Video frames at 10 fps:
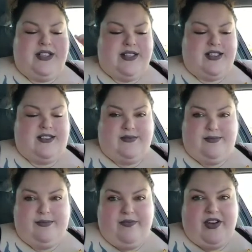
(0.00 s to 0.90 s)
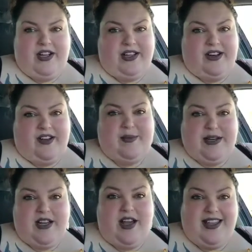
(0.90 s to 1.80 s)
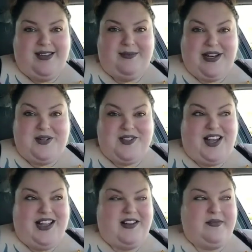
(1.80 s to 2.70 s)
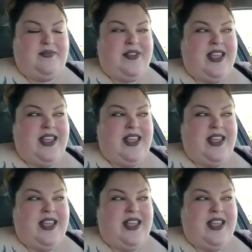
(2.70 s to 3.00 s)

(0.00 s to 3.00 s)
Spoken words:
This is, funnily enough, my diet, my new diet.